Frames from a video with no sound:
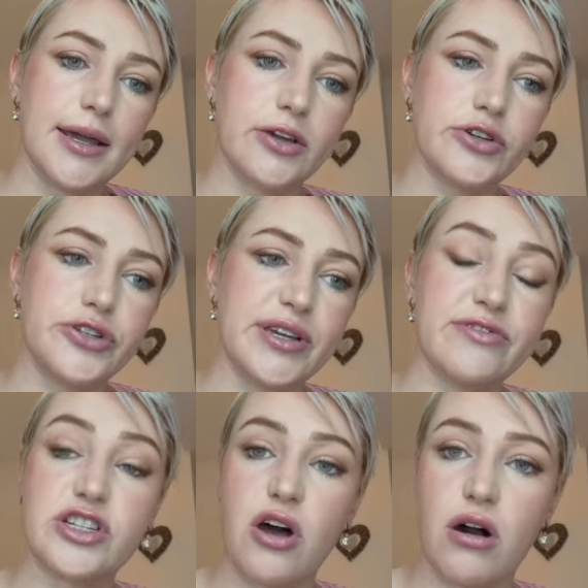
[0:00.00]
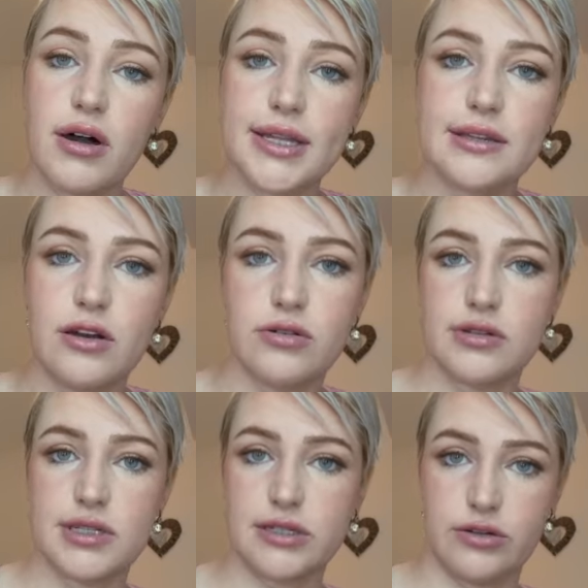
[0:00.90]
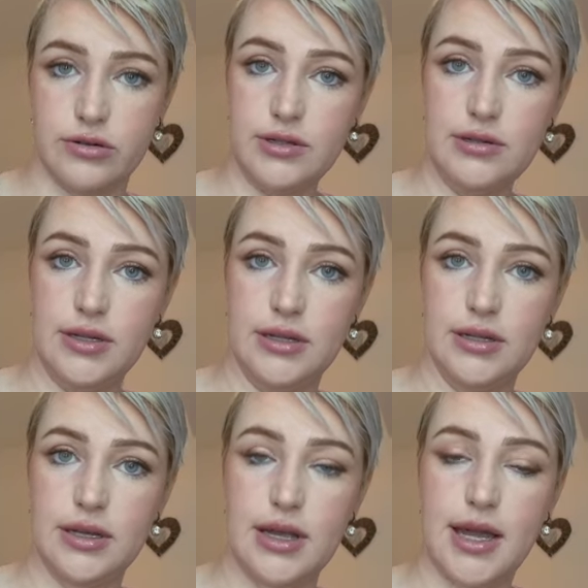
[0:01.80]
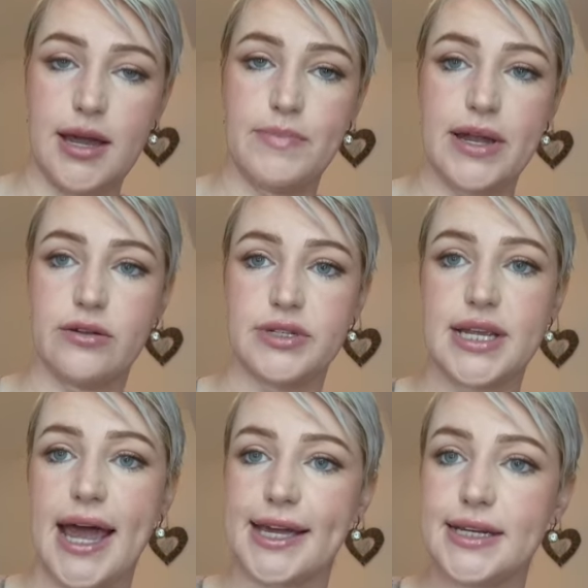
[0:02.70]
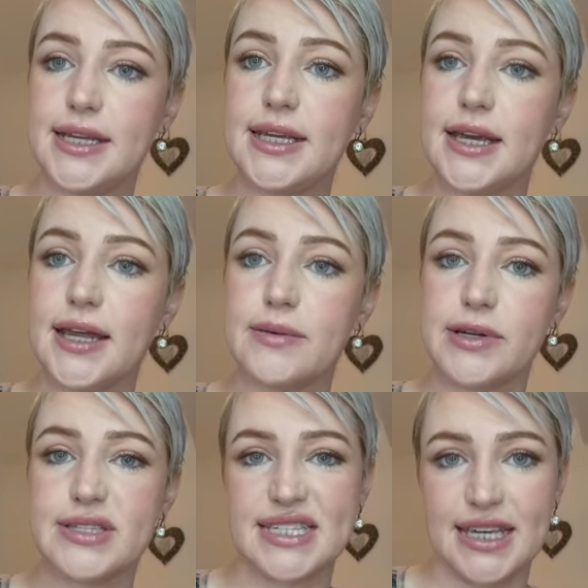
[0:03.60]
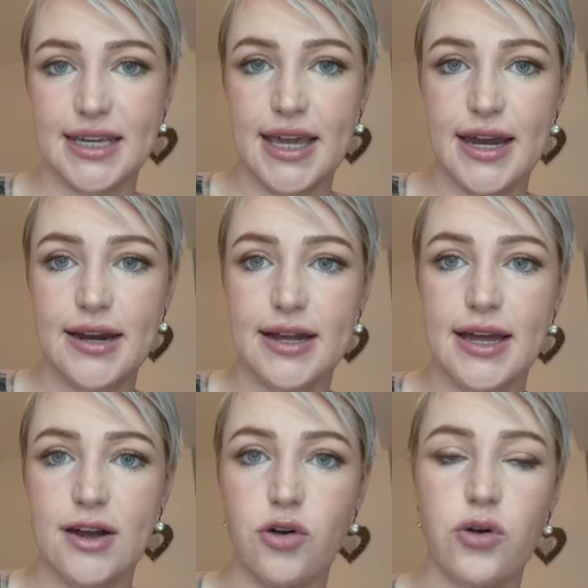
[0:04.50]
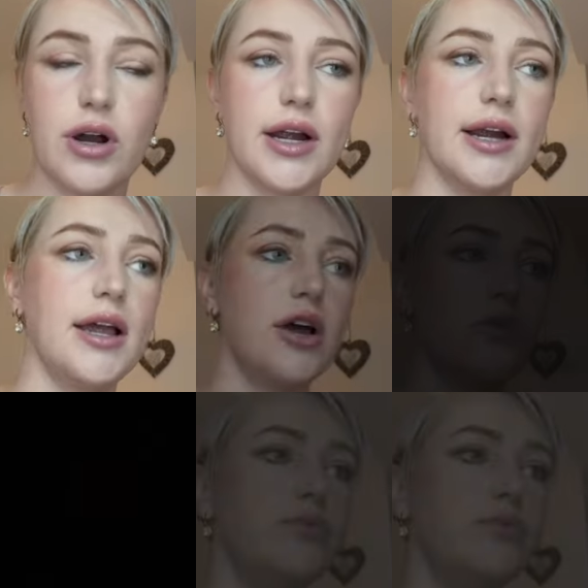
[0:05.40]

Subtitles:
could you give a talk at the local school about acne and about skincare? Or we